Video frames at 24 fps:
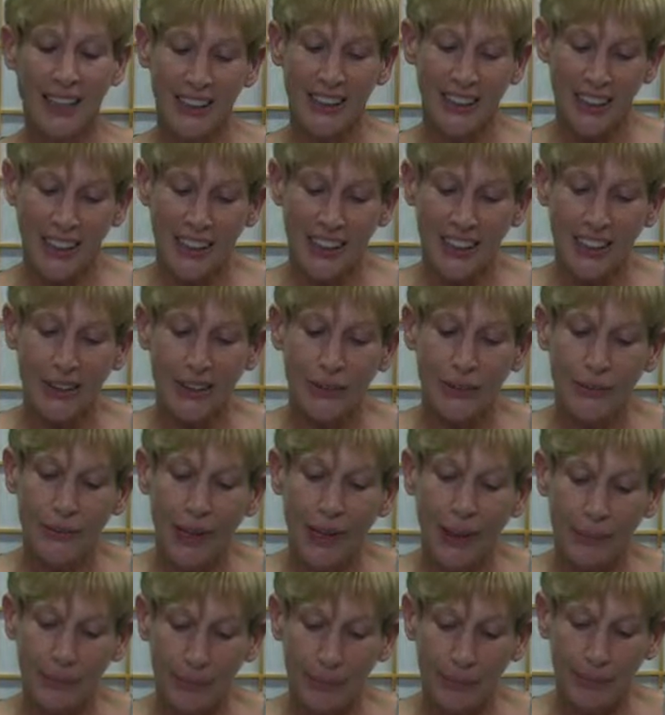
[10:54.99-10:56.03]
Just
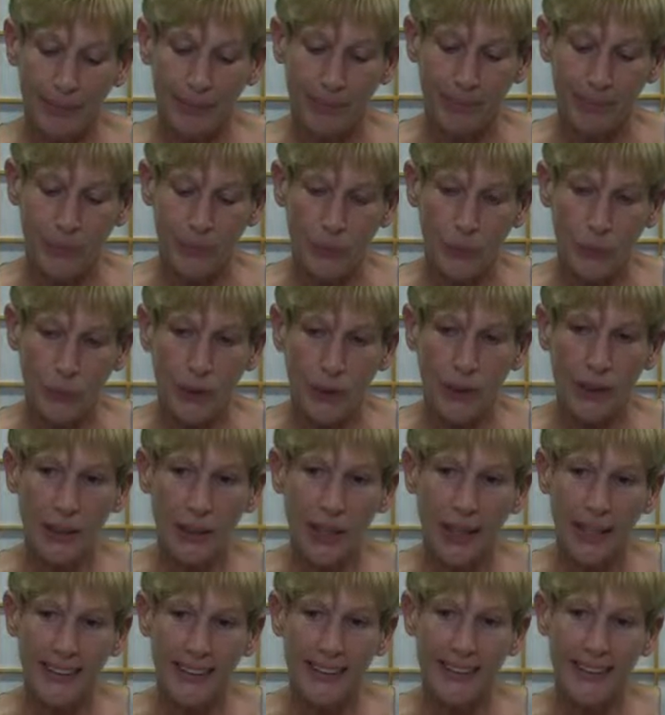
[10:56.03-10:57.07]
to
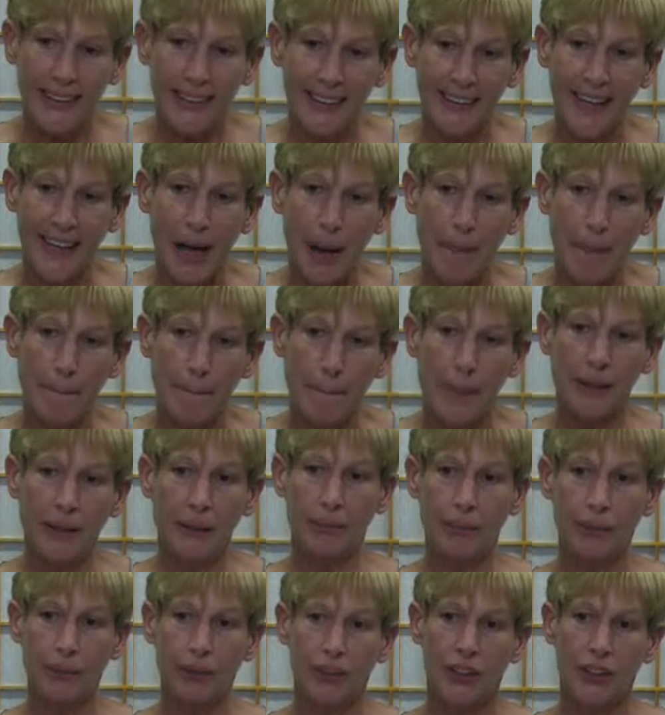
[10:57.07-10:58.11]
realize that that
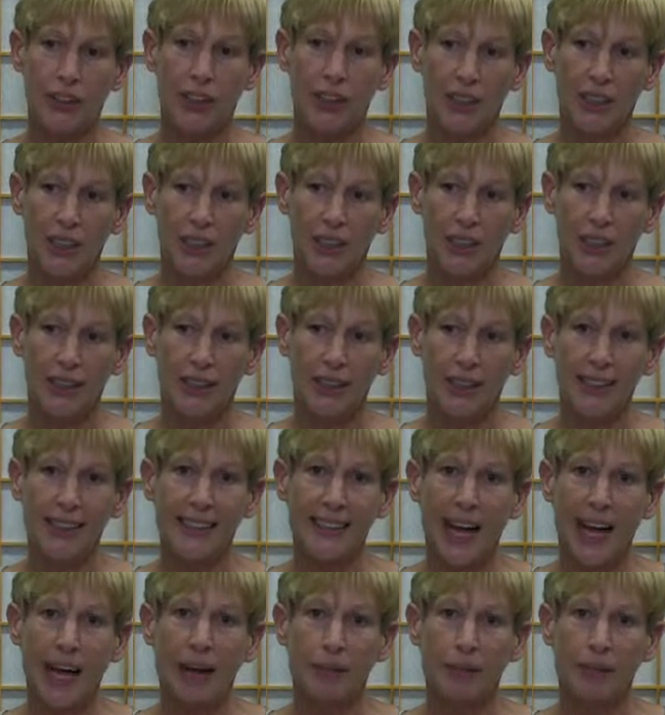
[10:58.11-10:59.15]
button pushing is
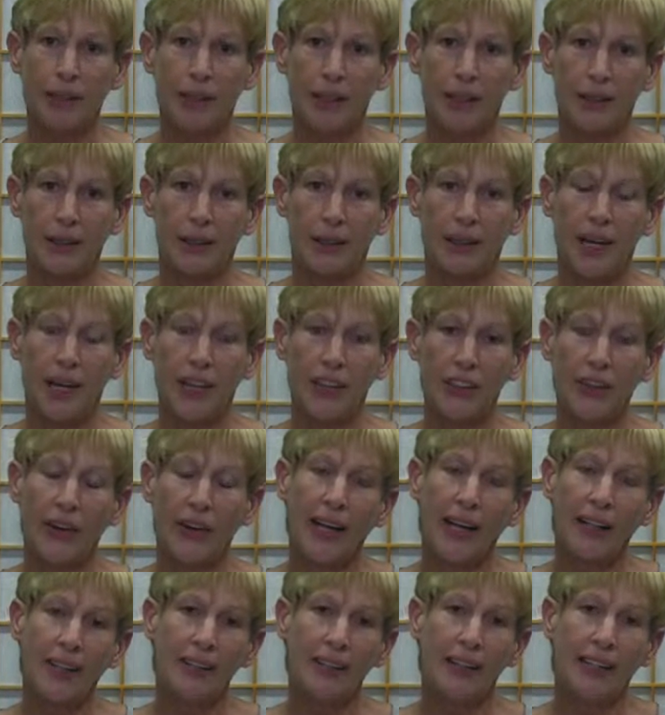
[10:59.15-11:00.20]
happening and you're
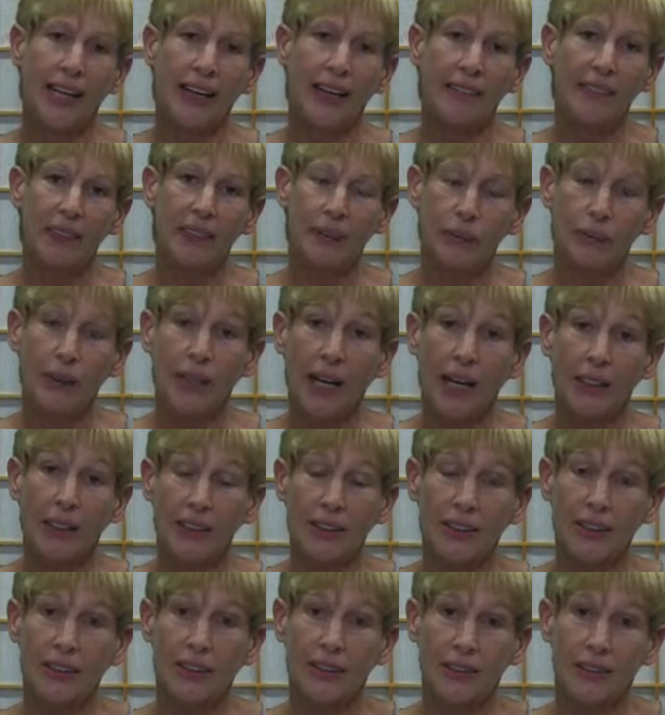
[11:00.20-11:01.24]
actually having a
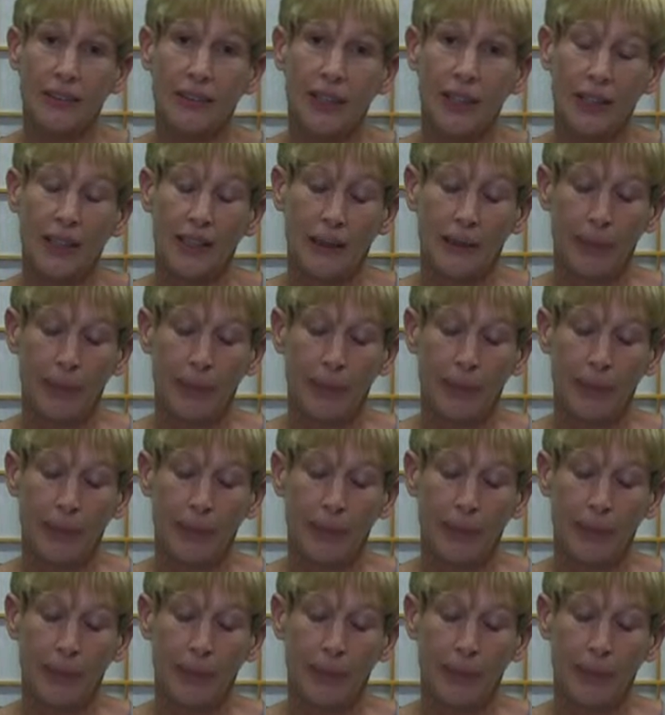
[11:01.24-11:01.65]
reaction to it.